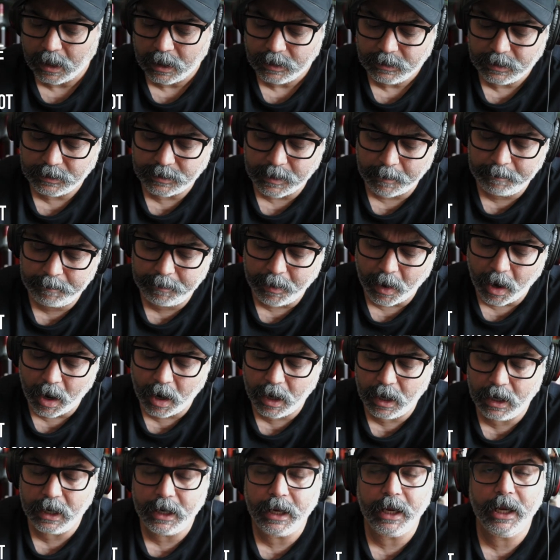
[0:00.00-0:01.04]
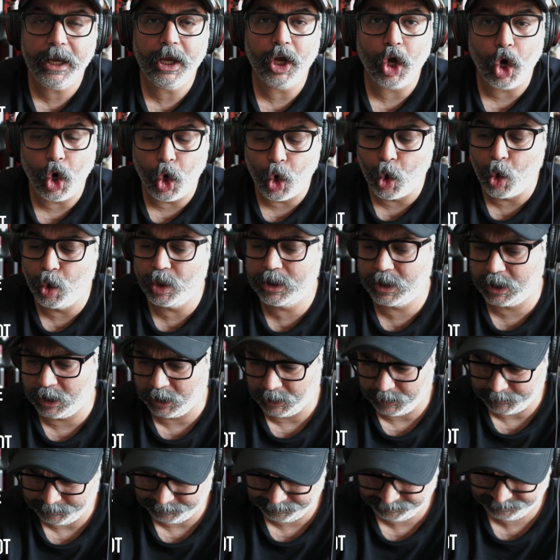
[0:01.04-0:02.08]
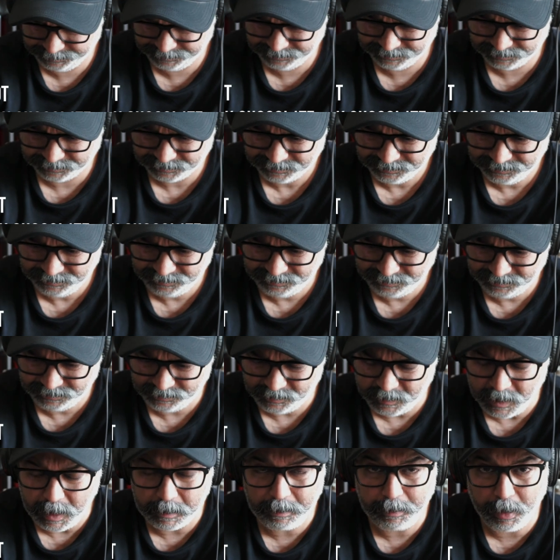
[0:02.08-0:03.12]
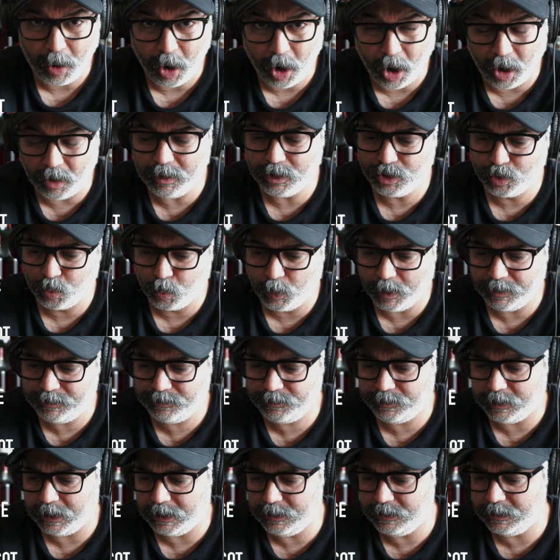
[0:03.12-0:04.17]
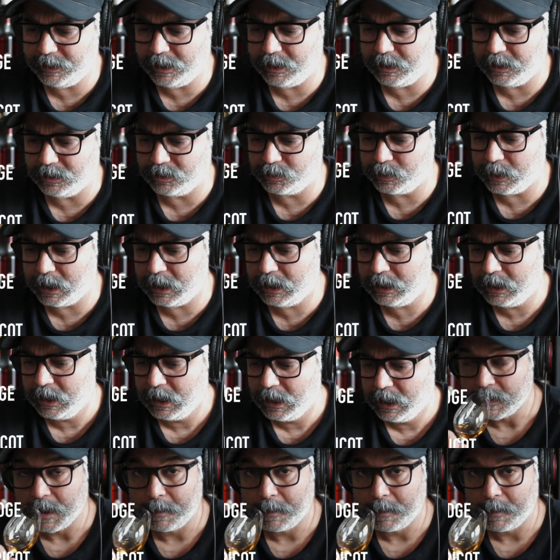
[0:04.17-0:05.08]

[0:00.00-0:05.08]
There's a barley, oat, porridge whiff in there as well.